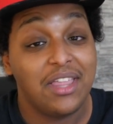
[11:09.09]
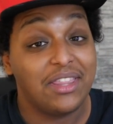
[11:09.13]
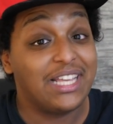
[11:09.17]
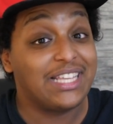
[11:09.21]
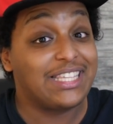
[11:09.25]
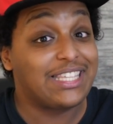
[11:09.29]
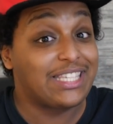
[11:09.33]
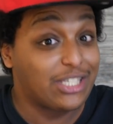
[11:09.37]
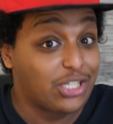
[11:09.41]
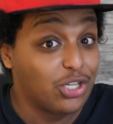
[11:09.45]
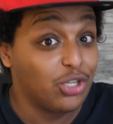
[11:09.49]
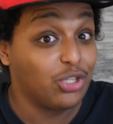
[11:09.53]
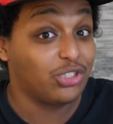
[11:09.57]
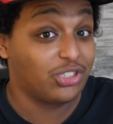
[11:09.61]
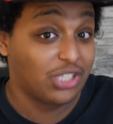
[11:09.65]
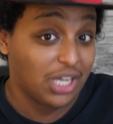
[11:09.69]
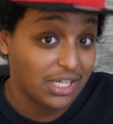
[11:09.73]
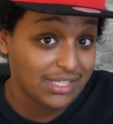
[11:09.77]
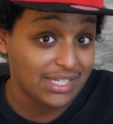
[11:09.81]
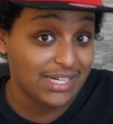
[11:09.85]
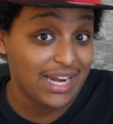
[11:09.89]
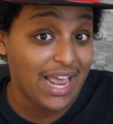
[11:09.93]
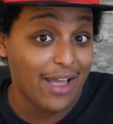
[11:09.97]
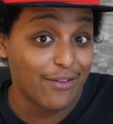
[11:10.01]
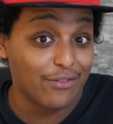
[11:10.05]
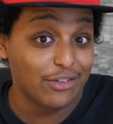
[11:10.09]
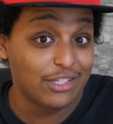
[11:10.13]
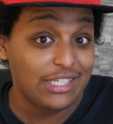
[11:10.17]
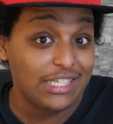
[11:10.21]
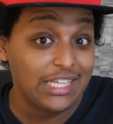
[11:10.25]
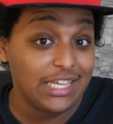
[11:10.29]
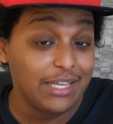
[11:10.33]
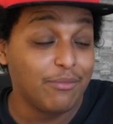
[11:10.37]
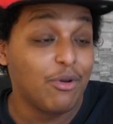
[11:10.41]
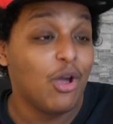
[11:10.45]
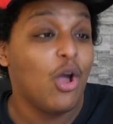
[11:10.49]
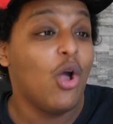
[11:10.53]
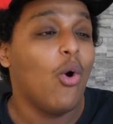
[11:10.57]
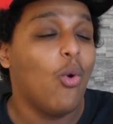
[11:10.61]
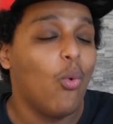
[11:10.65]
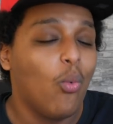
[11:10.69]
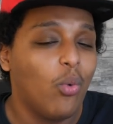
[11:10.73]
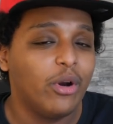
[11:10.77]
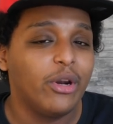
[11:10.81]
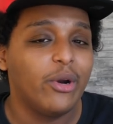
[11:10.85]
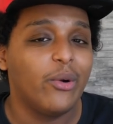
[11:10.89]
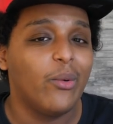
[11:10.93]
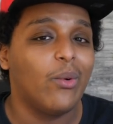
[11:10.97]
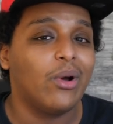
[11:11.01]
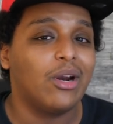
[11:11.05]
that still doesn't have a team
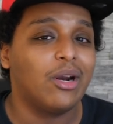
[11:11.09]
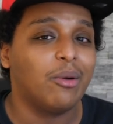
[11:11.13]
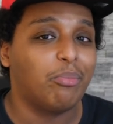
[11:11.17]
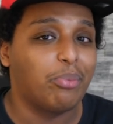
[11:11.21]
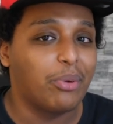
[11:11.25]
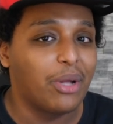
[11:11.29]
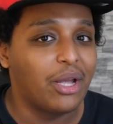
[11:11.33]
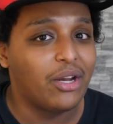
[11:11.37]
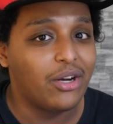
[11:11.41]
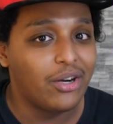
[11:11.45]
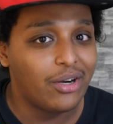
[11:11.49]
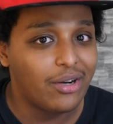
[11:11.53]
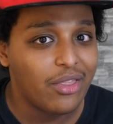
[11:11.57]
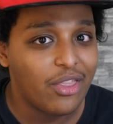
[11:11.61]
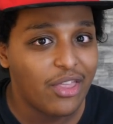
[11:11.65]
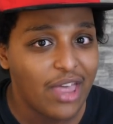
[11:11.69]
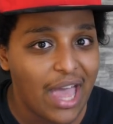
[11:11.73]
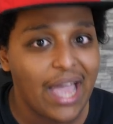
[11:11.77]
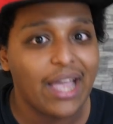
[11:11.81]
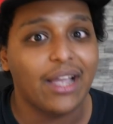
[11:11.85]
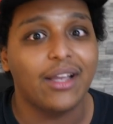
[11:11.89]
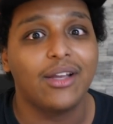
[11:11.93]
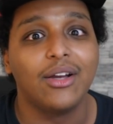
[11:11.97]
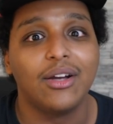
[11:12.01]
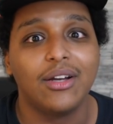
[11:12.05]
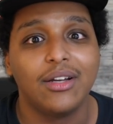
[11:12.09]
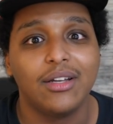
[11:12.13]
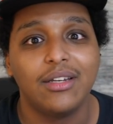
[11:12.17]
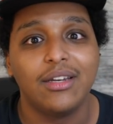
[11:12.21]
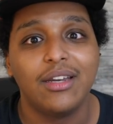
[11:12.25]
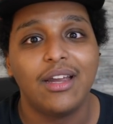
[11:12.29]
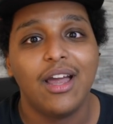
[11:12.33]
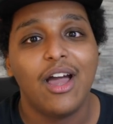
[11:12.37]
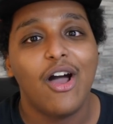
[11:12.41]
wouldn't want a player that good